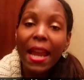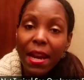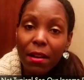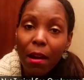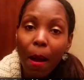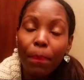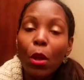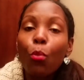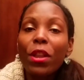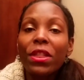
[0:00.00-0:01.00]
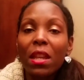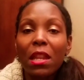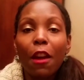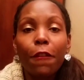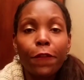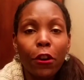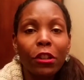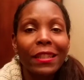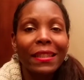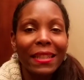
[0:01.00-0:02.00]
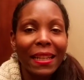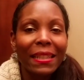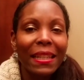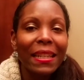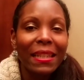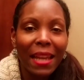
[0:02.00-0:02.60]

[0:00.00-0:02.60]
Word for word: income within their first 60